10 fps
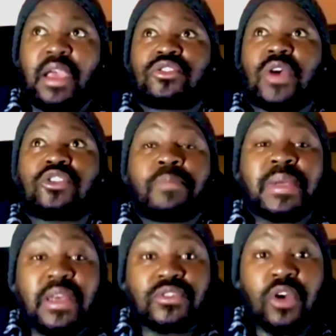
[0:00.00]
I took
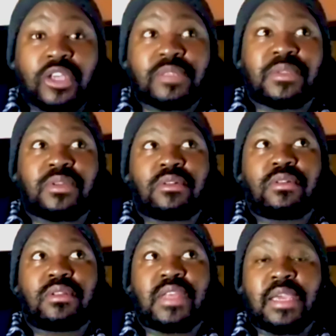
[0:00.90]
myself to
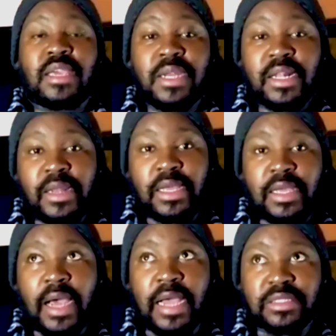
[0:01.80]
hospital. They immediately
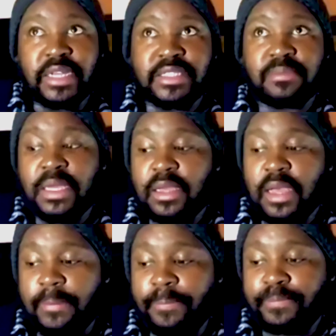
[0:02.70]
isolated me.
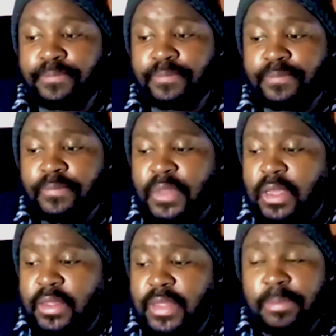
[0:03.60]

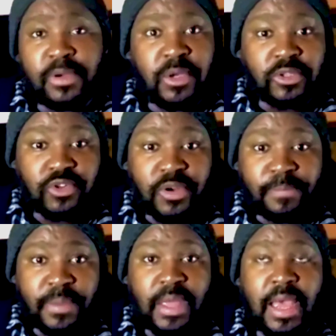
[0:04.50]
They put me on drip
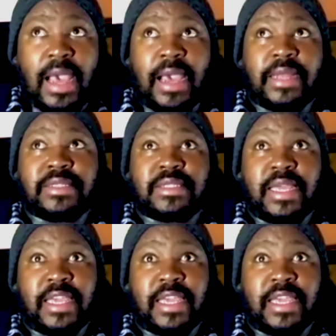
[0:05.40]
and they gave me